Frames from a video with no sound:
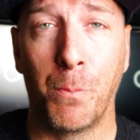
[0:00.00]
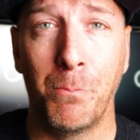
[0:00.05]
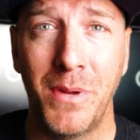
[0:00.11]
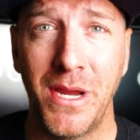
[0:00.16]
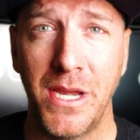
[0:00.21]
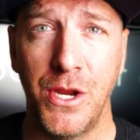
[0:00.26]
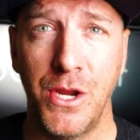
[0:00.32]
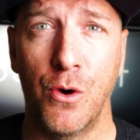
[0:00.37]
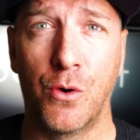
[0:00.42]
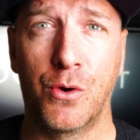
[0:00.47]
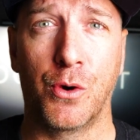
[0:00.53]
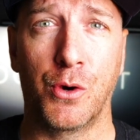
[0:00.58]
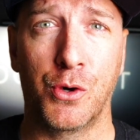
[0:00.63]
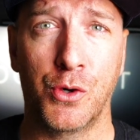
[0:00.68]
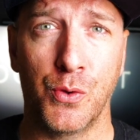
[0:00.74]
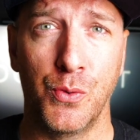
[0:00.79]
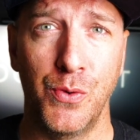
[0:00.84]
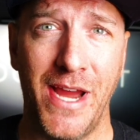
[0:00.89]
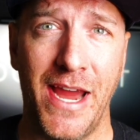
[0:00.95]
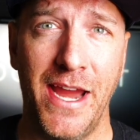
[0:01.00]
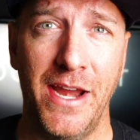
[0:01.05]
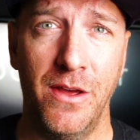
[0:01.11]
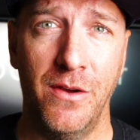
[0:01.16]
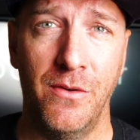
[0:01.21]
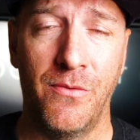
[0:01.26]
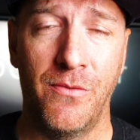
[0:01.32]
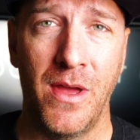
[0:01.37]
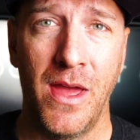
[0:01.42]
mediocre
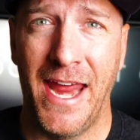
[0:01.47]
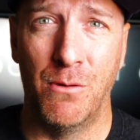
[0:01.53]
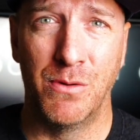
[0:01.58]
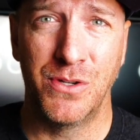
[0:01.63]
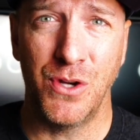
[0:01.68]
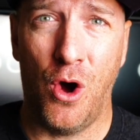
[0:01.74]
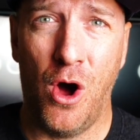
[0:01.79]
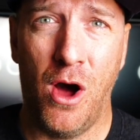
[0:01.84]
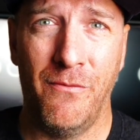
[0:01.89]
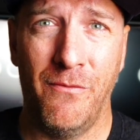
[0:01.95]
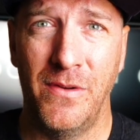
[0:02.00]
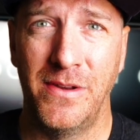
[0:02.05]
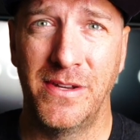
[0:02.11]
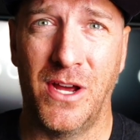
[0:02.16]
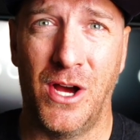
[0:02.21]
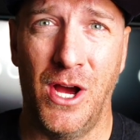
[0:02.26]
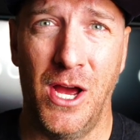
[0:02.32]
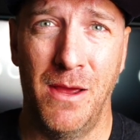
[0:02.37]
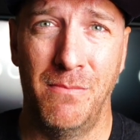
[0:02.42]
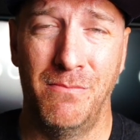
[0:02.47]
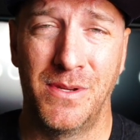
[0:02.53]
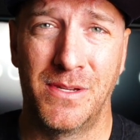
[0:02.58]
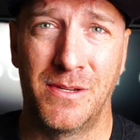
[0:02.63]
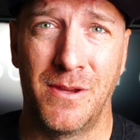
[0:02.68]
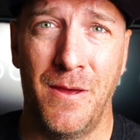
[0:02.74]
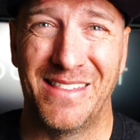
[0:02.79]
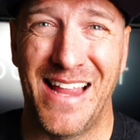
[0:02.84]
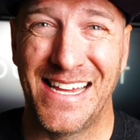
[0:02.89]
creative, and it was
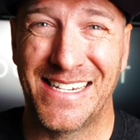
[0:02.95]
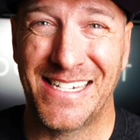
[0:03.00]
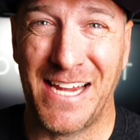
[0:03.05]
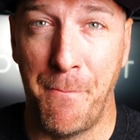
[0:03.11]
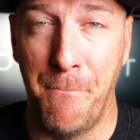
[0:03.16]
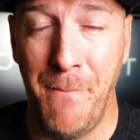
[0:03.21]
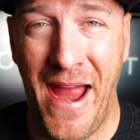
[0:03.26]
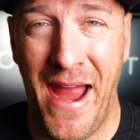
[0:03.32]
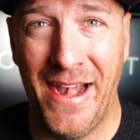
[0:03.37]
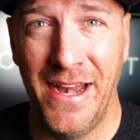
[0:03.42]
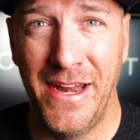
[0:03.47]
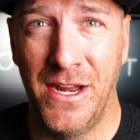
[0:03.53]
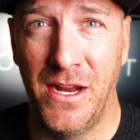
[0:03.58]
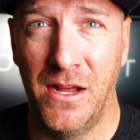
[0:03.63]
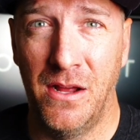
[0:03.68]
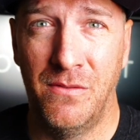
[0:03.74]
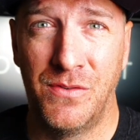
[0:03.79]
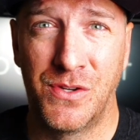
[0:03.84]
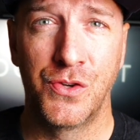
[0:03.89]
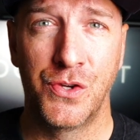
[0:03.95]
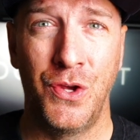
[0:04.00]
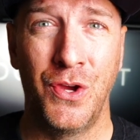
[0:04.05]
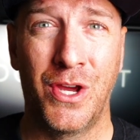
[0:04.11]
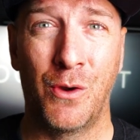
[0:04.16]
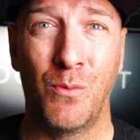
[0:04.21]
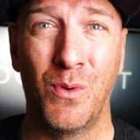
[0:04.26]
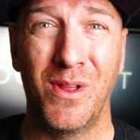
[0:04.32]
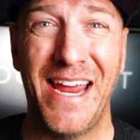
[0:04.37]
oftentimes less competitive, so you
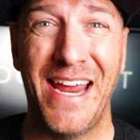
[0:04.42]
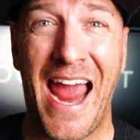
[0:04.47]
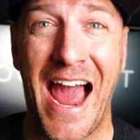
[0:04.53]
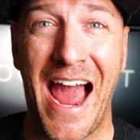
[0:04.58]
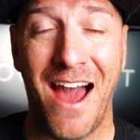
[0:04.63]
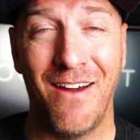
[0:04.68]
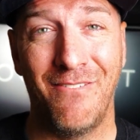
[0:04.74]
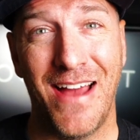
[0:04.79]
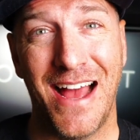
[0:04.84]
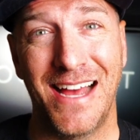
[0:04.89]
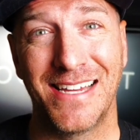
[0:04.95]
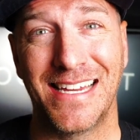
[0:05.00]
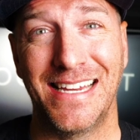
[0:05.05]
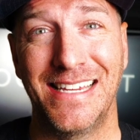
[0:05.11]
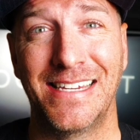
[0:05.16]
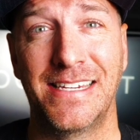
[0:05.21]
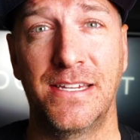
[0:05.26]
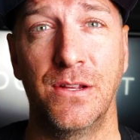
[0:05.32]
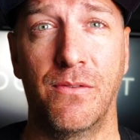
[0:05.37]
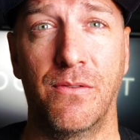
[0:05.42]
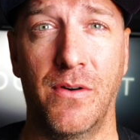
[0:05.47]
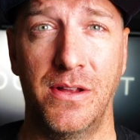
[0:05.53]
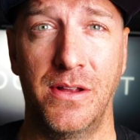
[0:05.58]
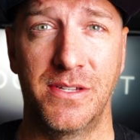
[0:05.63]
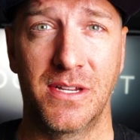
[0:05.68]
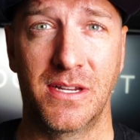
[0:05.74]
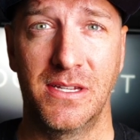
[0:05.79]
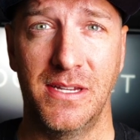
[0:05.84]
could really half-ass it and still
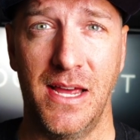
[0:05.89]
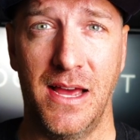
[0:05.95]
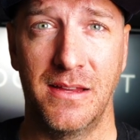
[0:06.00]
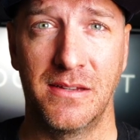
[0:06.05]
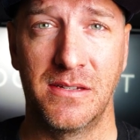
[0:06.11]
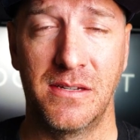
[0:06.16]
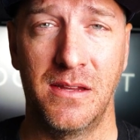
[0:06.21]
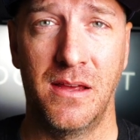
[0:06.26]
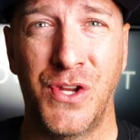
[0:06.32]
find success.